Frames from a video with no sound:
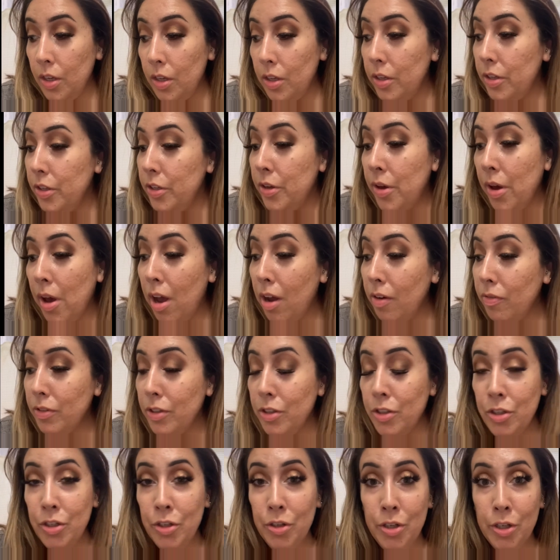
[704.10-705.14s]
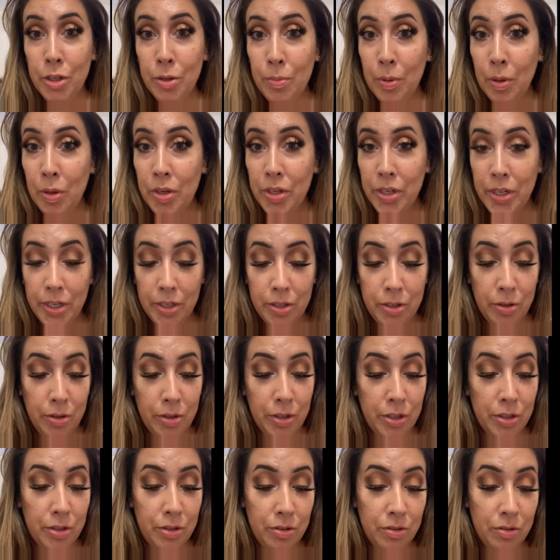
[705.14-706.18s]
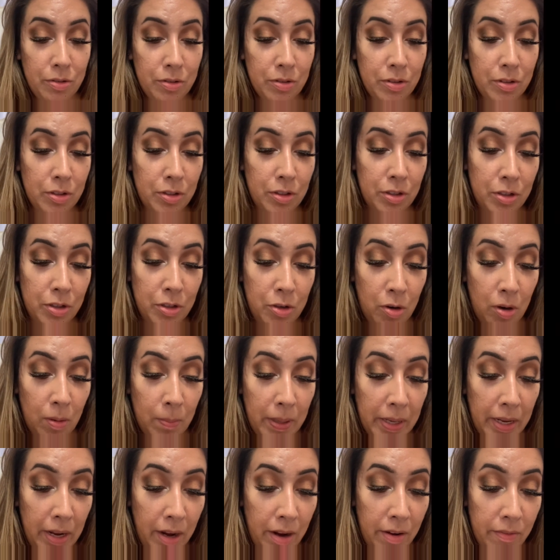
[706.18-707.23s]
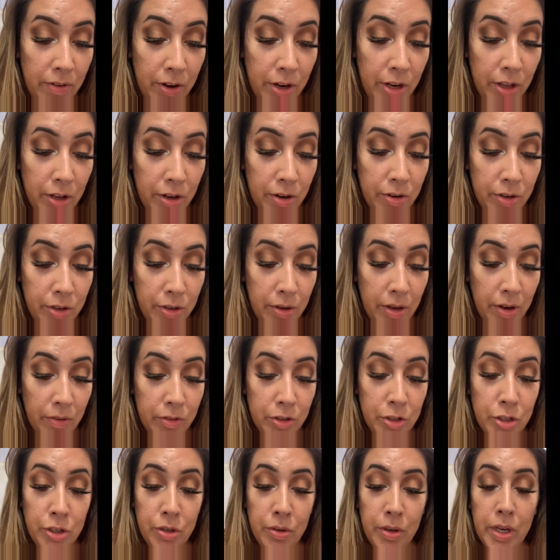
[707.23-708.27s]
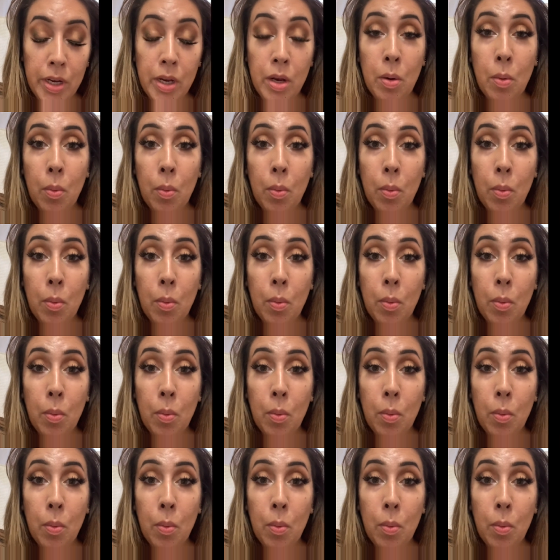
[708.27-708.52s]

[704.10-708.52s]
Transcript: You have to chew your bone in here, don't you? You know I'm making a video and you have to chew it.